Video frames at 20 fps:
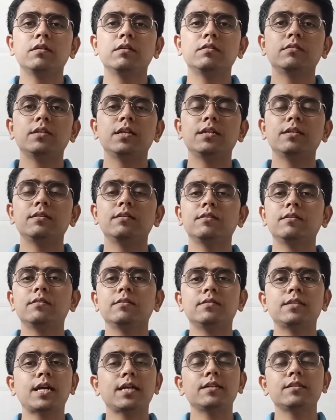then
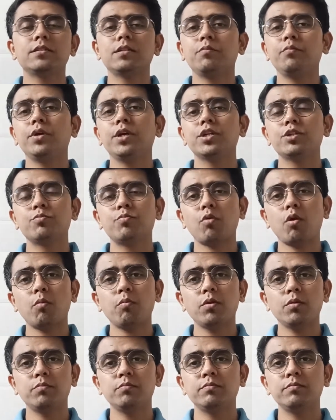that is the biggest
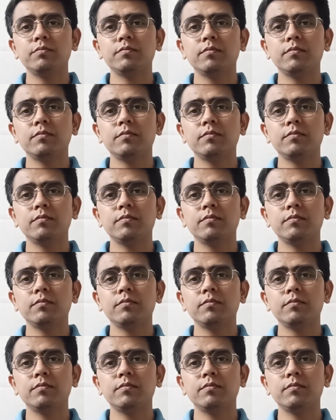problem.